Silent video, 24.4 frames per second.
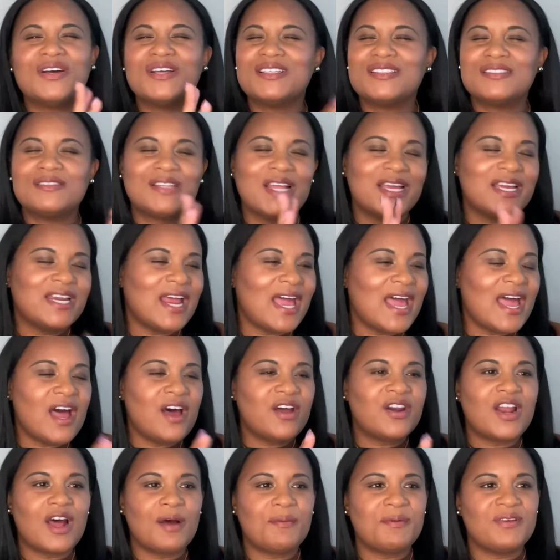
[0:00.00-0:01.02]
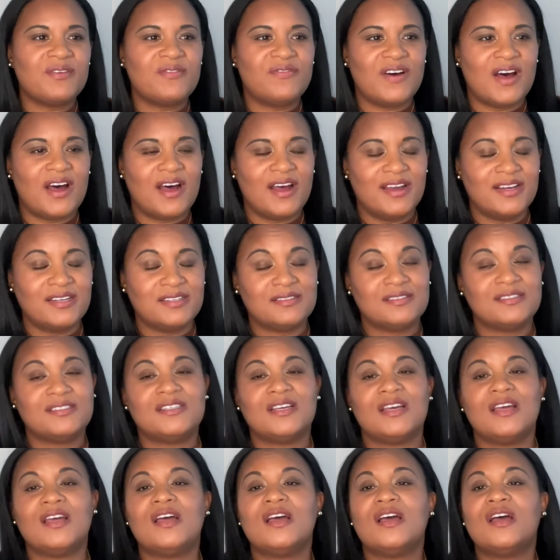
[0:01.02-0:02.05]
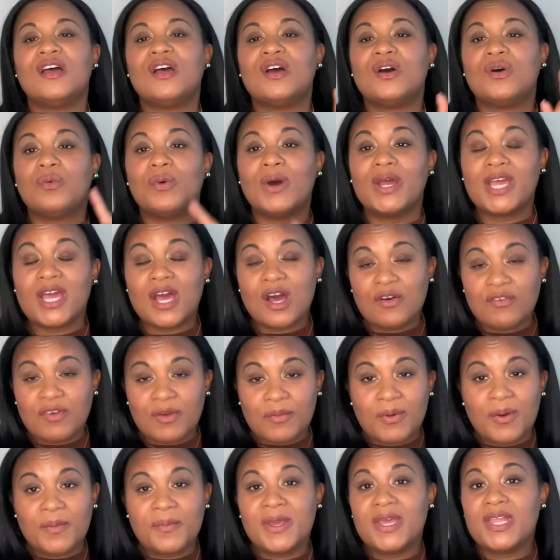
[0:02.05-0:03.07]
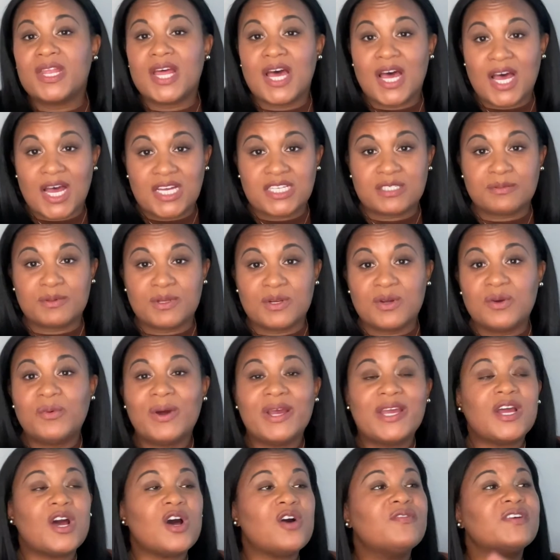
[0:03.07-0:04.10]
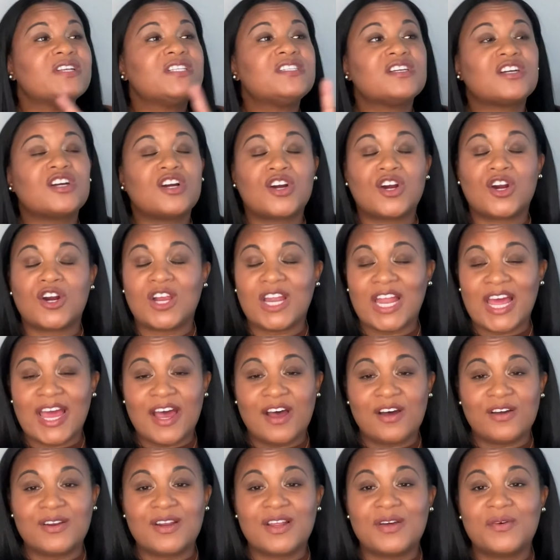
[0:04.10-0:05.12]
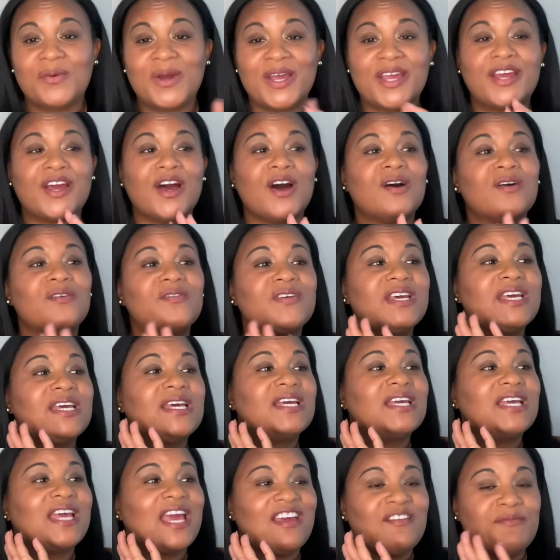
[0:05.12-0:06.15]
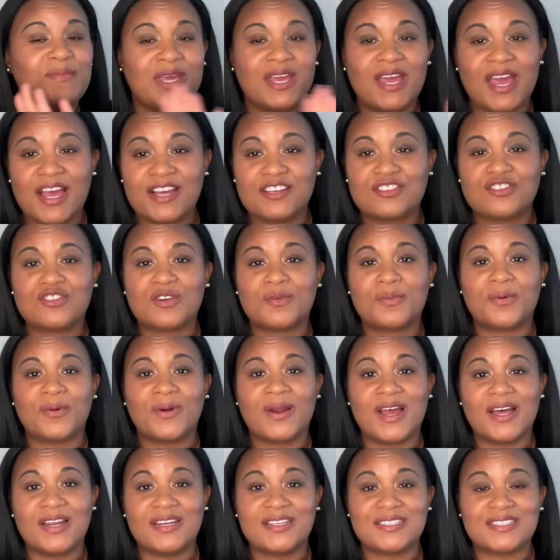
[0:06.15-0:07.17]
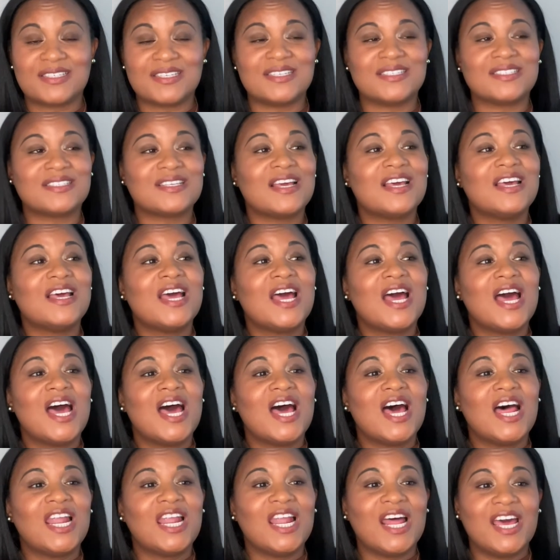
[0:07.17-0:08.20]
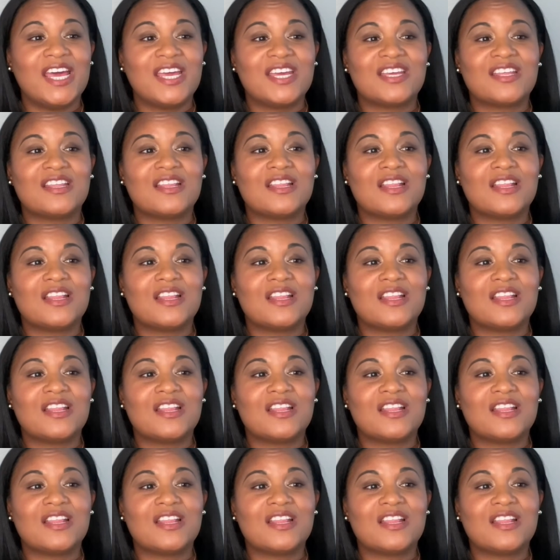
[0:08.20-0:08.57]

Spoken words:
lay down and I'll be fine. Wegovy put me in the hospital. Wegovy took a girl out. Wegovy gave me gastroparesis. Like,